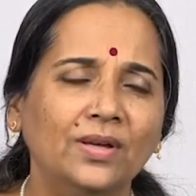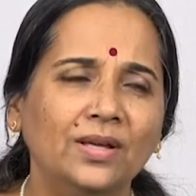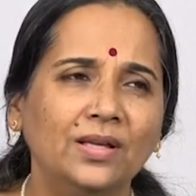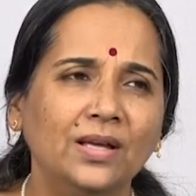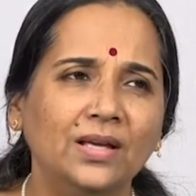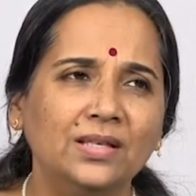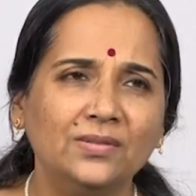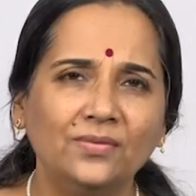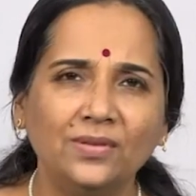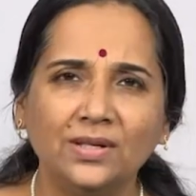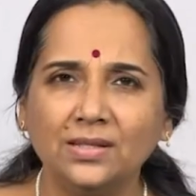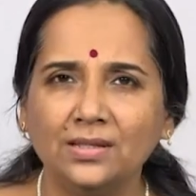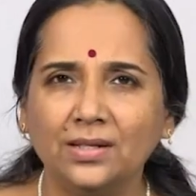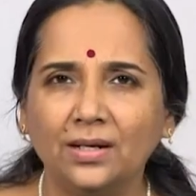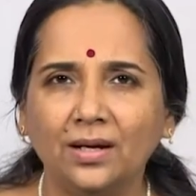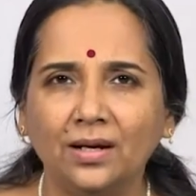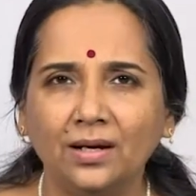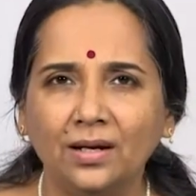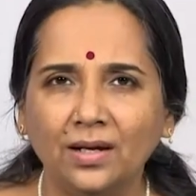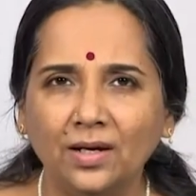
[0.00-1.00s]
as far as the
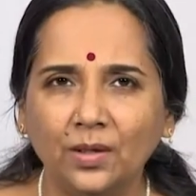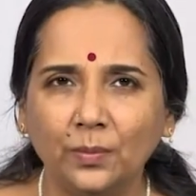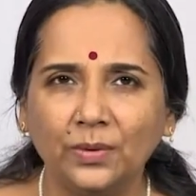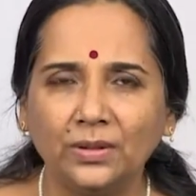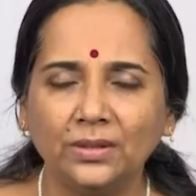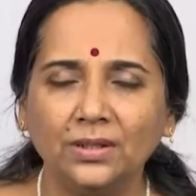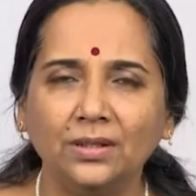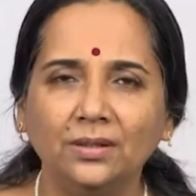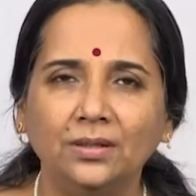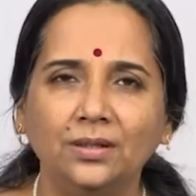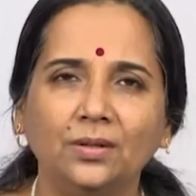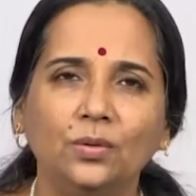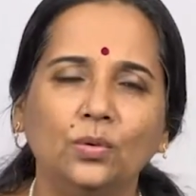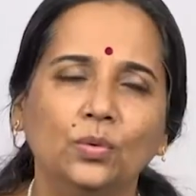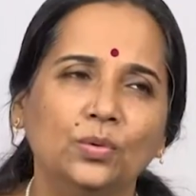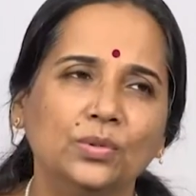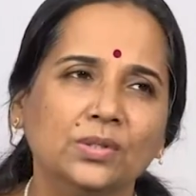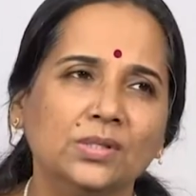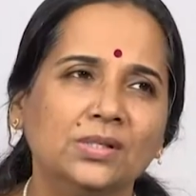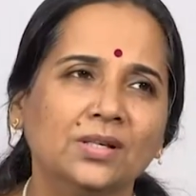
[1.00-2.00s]
Raganga Paddhati
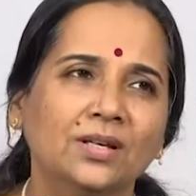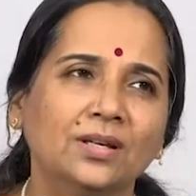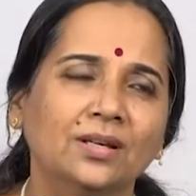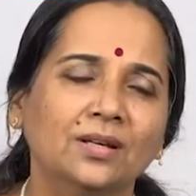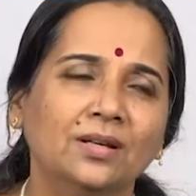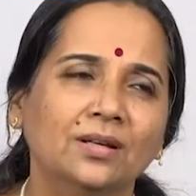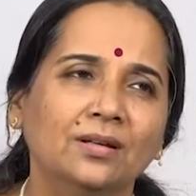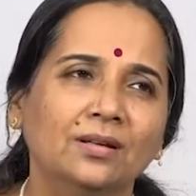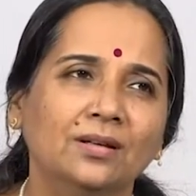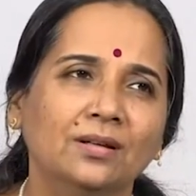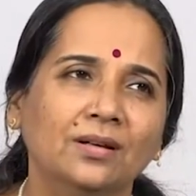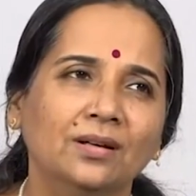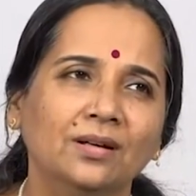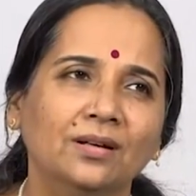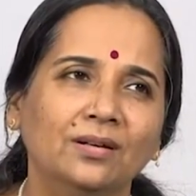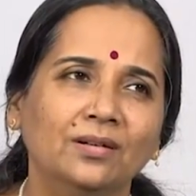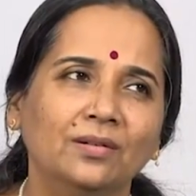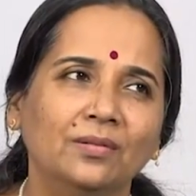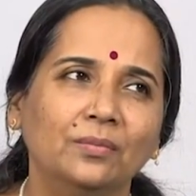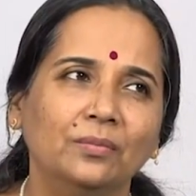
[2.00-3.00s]
goes,
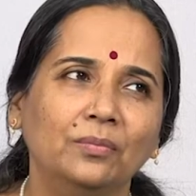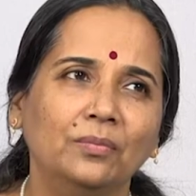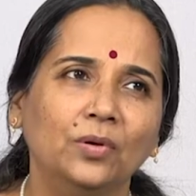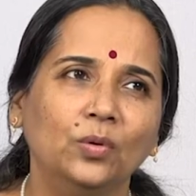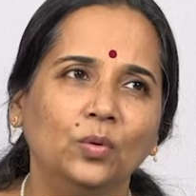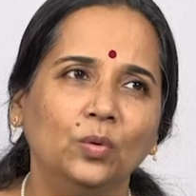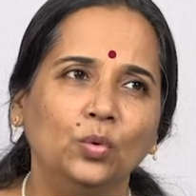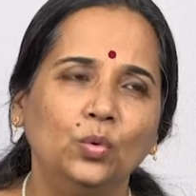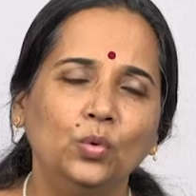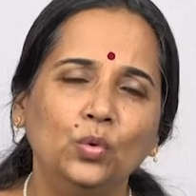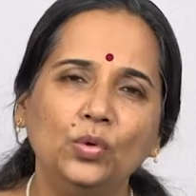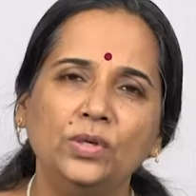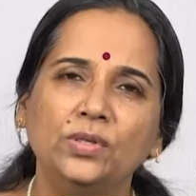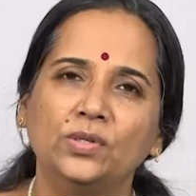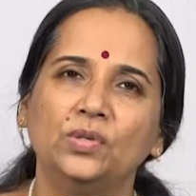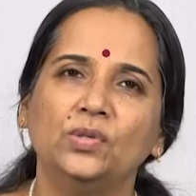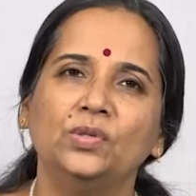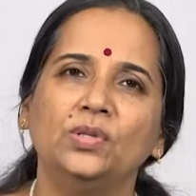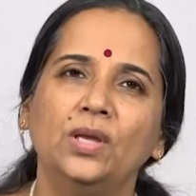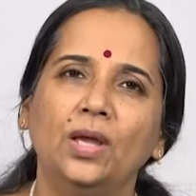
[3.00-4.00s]
who is
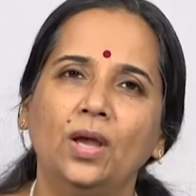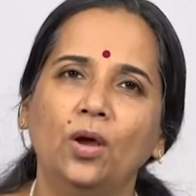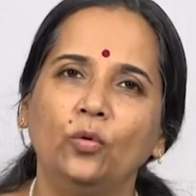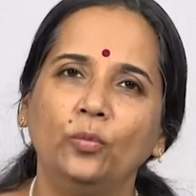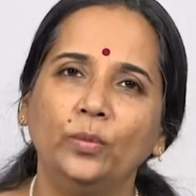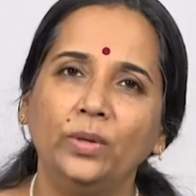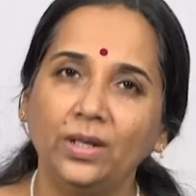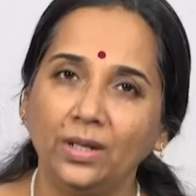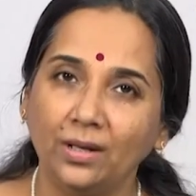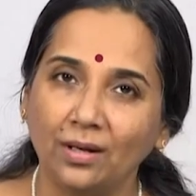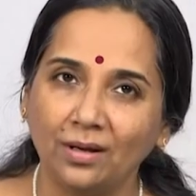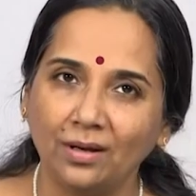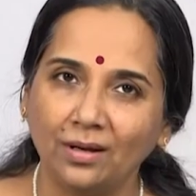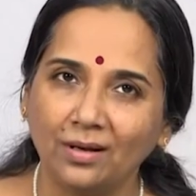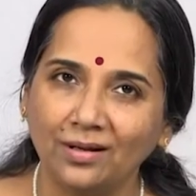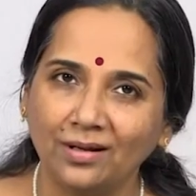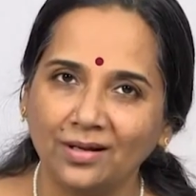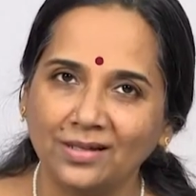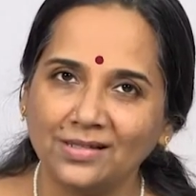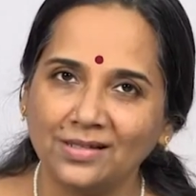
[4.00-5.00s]
to say how many
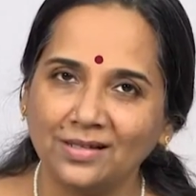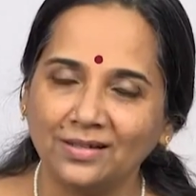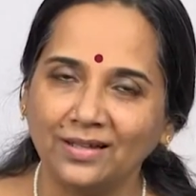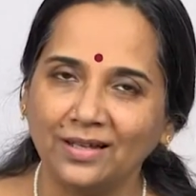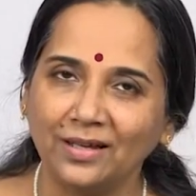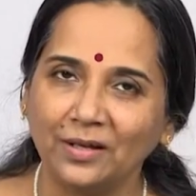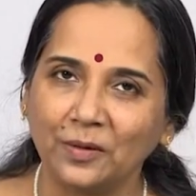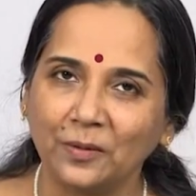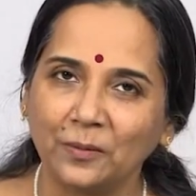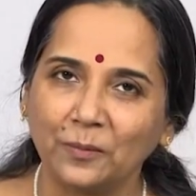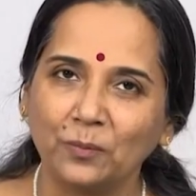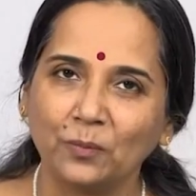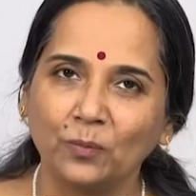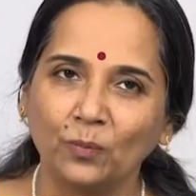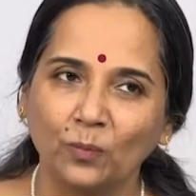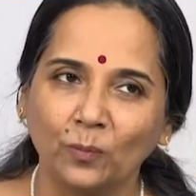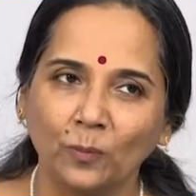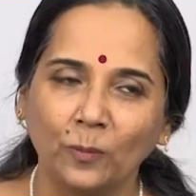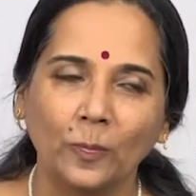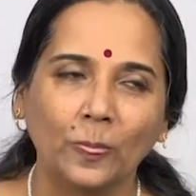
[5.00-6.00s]
ragangas are there,
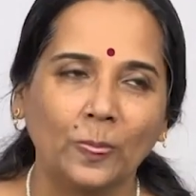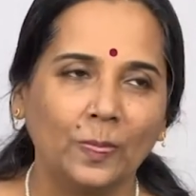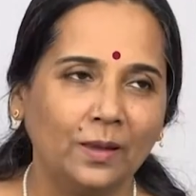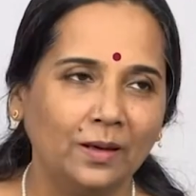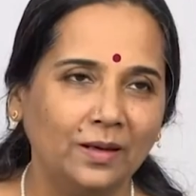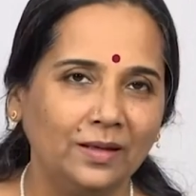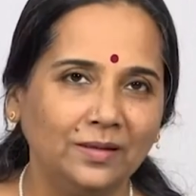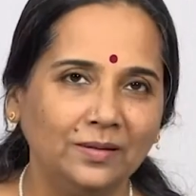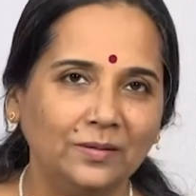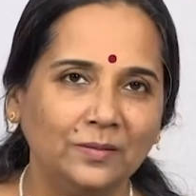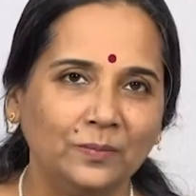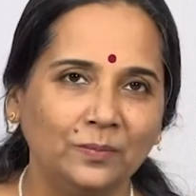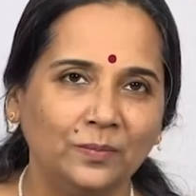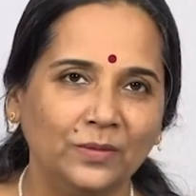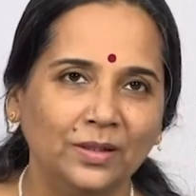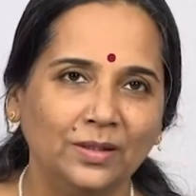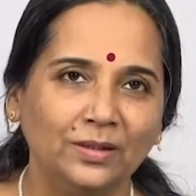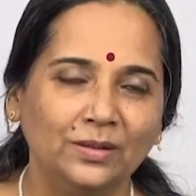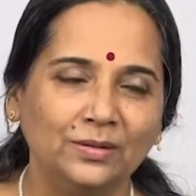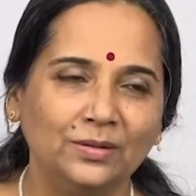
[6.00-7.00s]
right?
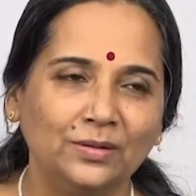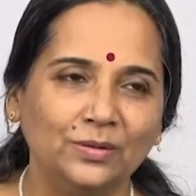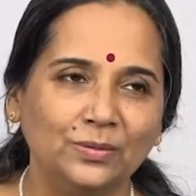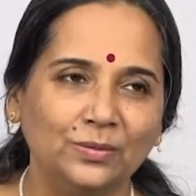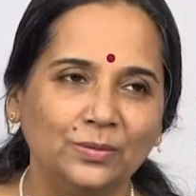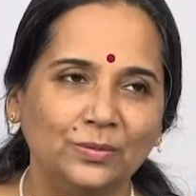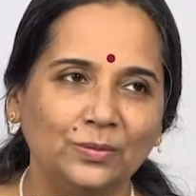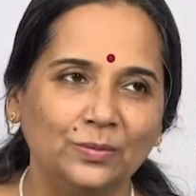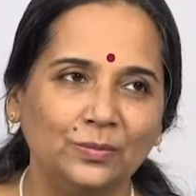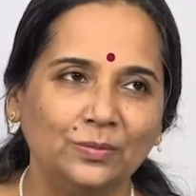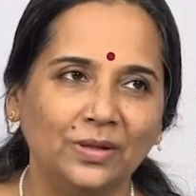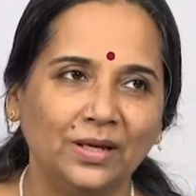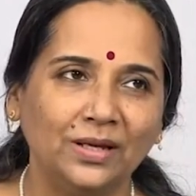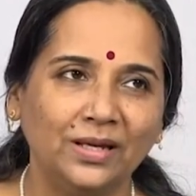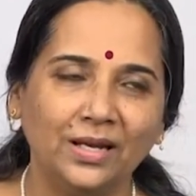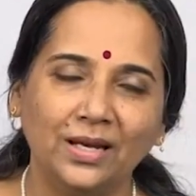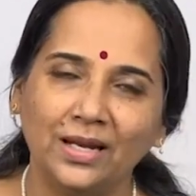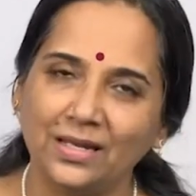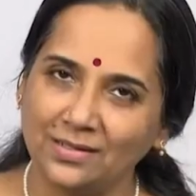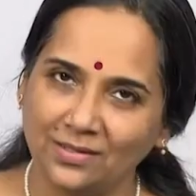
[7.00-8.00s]
So,
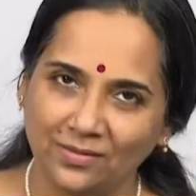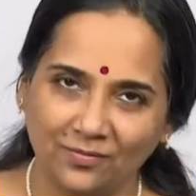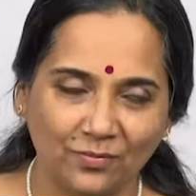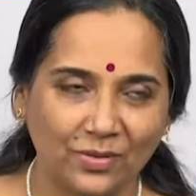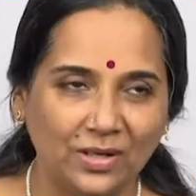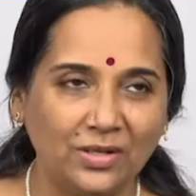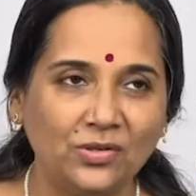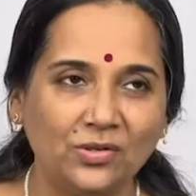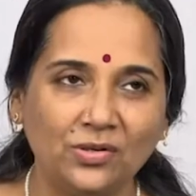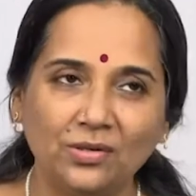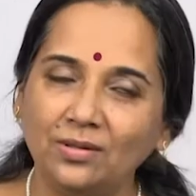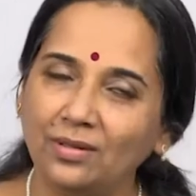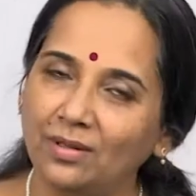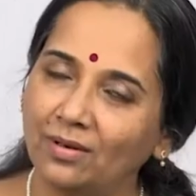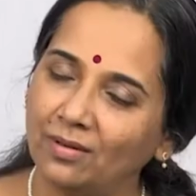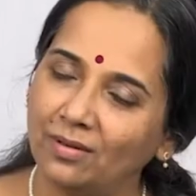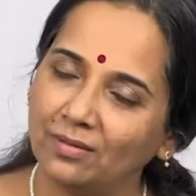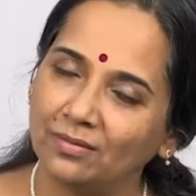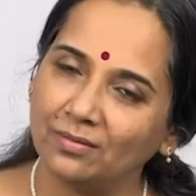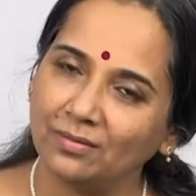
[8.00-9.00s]
again, as I've mentioned,
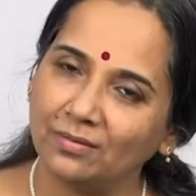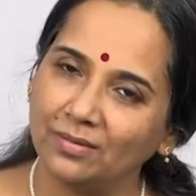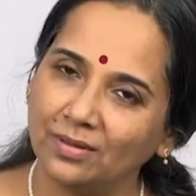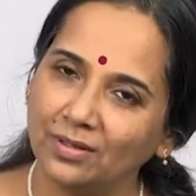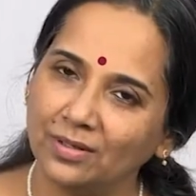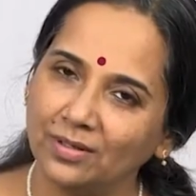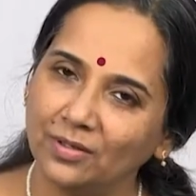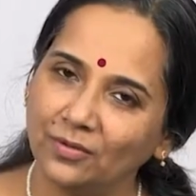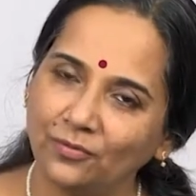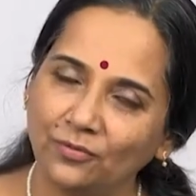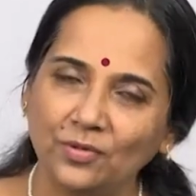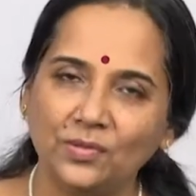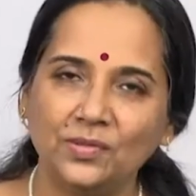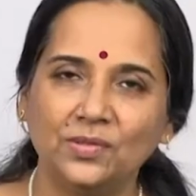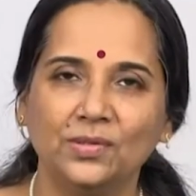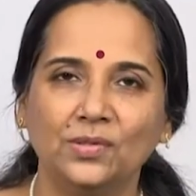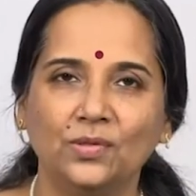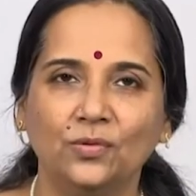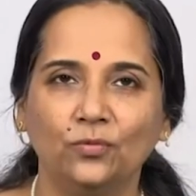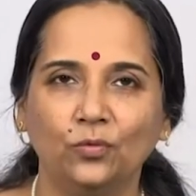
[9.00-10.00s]
there are
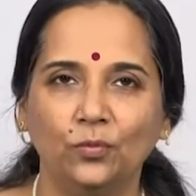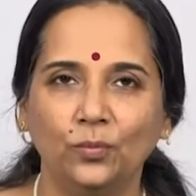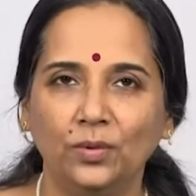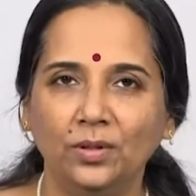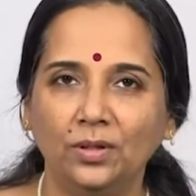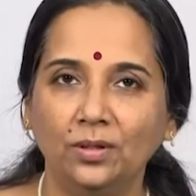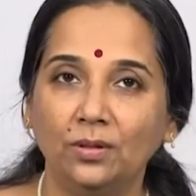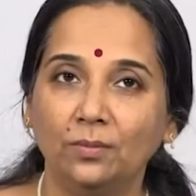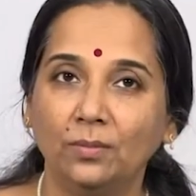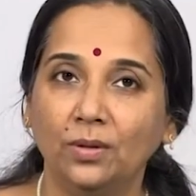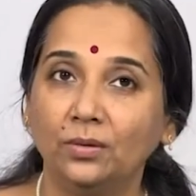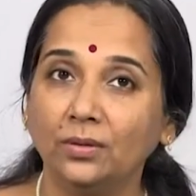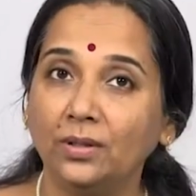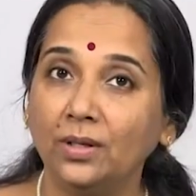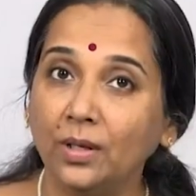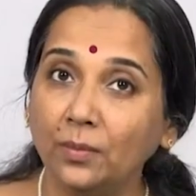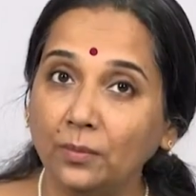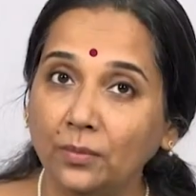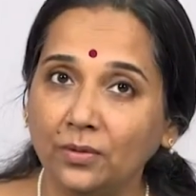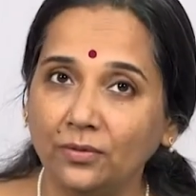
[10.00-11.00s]
differences of opinion about the
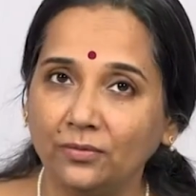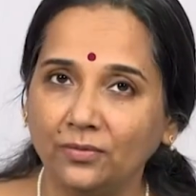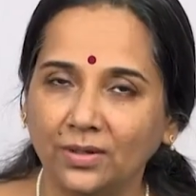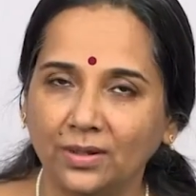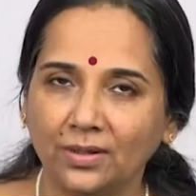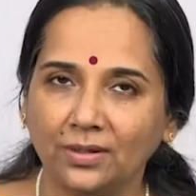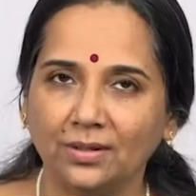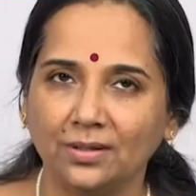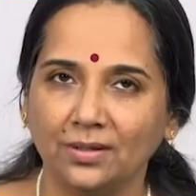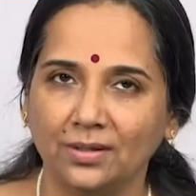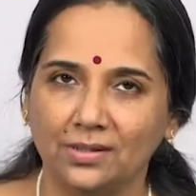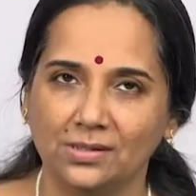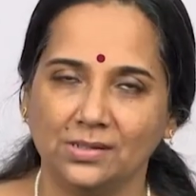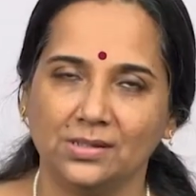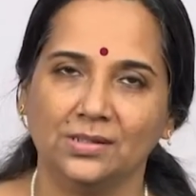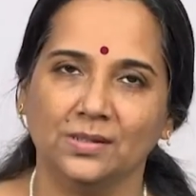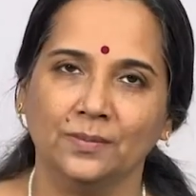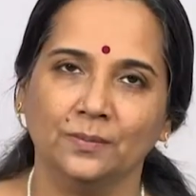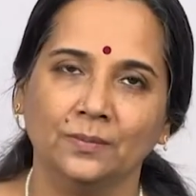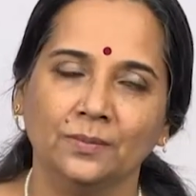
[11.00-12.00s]
number of
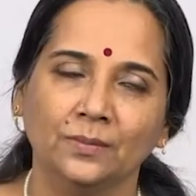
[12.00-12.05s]
ragangas.